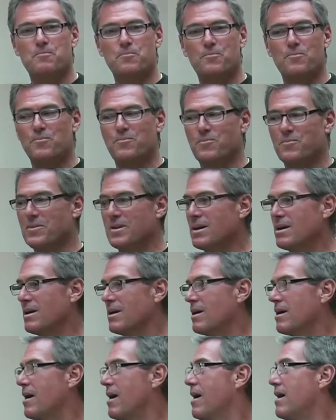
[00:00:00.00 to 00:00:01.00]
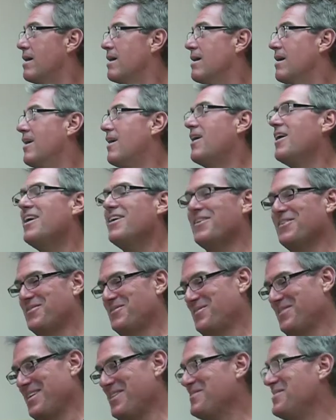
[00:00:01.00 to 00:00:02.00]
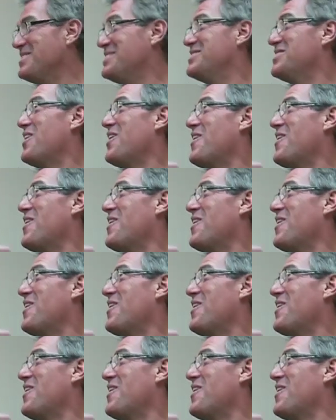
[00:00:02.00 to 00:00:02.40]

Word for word: Can I have your autograph? Oh, I'm a star